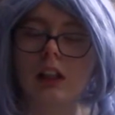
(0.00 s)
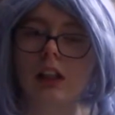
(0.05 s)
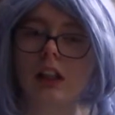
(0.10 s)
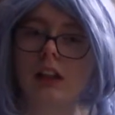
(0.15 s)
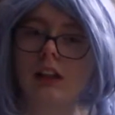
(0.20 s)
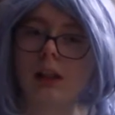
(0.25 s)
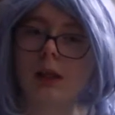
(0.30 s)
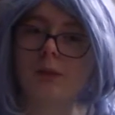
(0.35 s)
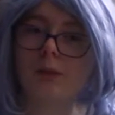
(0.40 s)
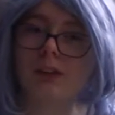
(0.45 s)

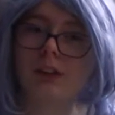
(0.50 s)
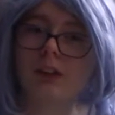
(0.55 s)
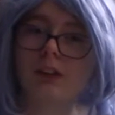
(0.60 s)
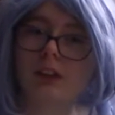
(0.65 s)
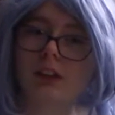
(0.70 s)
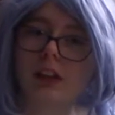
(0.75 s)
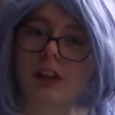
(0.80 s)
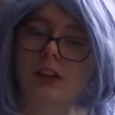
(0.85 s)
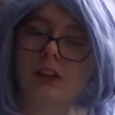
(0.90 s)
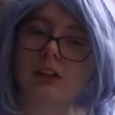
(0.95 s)
Let me know
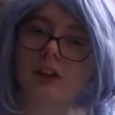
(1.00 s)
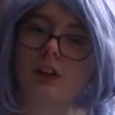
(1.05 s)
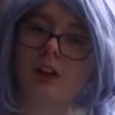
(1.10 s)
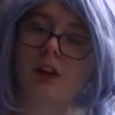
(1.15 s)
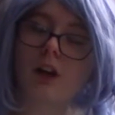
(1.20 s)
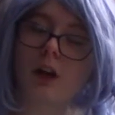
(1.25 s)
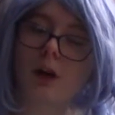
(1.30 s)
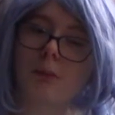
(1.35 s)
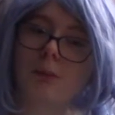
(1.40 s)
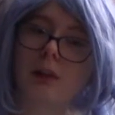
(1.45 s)
down in the
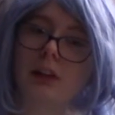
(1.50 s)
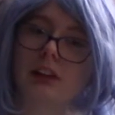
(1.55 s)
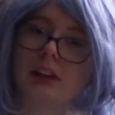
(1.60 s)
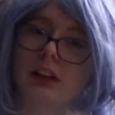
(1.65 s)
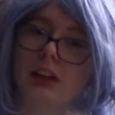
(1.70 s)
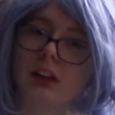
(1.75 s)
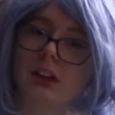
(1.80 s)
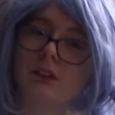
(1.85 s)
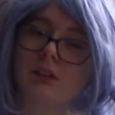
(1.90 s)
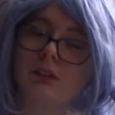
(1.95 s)
comments
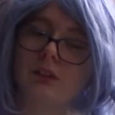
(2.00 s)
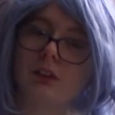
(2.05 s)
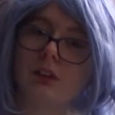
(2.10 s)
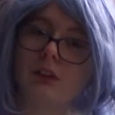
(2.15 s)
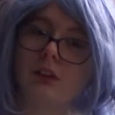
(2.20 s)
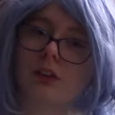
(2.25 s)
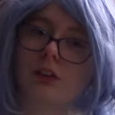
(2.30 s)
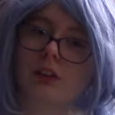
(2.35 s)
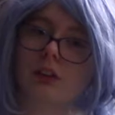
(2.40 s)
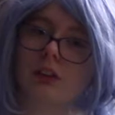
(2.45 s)
if
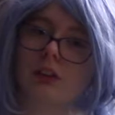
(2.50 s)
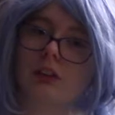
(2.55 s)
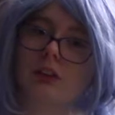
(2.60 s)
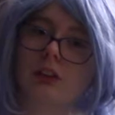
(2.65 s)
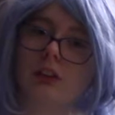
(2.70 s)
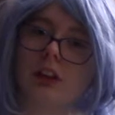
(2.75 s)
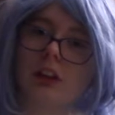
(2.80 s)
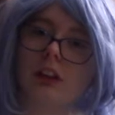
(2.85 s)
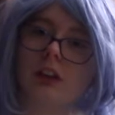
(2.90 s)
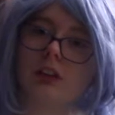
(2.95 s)
you are doing
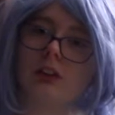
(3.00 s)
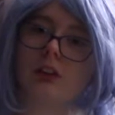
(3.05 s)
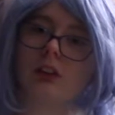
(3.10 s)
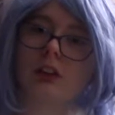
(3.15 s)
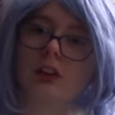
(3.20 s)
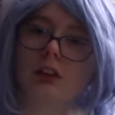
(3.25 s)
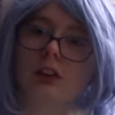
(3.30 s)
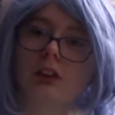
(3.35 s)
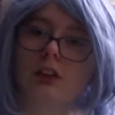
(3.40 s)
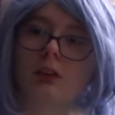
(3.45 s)
the
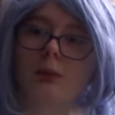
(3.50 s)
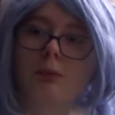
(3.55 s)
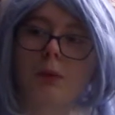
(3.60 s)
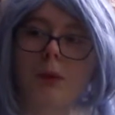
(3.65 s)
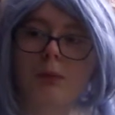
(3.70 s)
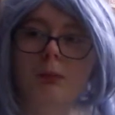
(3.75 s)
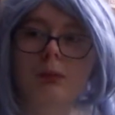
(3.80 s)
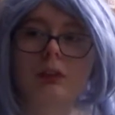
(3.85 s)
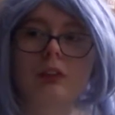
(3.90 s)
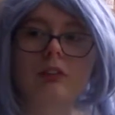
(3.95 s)
traditional
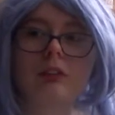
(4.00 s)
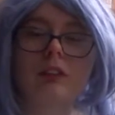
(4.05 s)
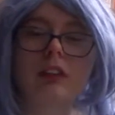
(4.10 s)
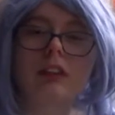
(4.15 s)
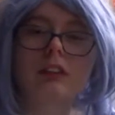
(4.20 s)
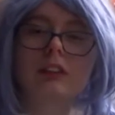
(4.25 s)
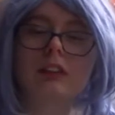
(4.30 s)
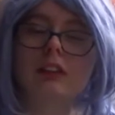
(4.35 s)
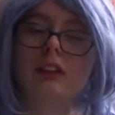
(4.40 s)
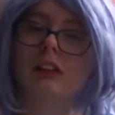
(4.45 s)
publishing
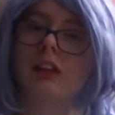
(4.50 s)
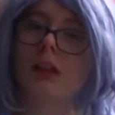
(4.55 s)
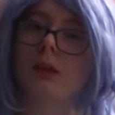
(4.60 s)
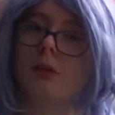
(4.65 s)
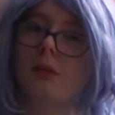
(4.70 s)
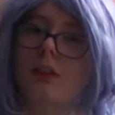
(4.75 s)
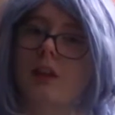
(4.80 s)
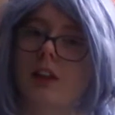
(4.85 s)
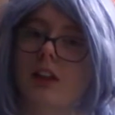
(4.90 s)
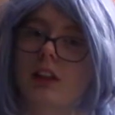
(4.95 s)
route, because
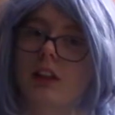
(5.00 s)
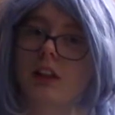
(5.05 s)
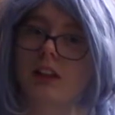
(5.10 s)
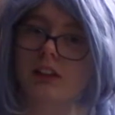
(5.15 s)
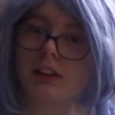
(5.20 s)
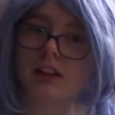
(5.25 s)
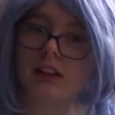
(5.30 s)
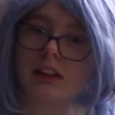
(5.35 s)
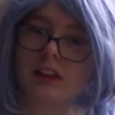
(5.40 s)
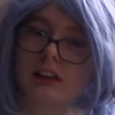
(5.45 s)
I'm quite
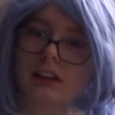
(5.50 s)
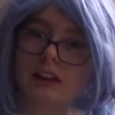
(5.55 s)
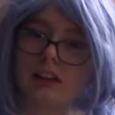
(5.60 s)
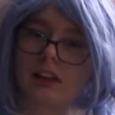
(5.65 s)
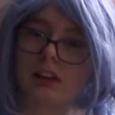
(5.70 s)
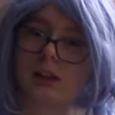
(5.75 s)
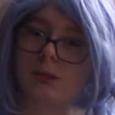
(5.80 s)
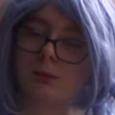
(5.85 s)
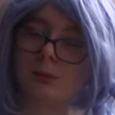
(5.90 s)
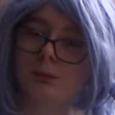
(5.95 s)
curious and
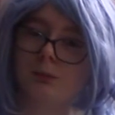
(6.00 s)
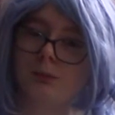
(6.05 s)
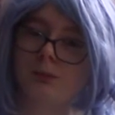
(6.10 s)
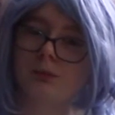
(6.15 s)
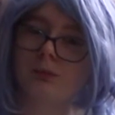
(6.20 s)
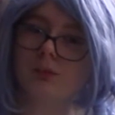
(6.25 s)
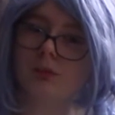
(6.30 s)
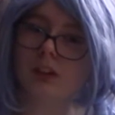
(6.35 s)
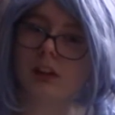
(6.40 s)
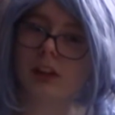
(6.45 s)
I
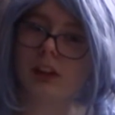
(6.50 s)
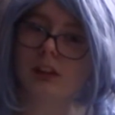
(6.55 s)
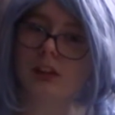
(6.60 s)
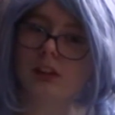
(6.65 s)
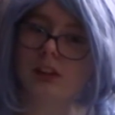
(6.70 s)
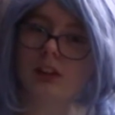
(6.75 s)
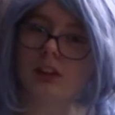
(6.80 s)
would like to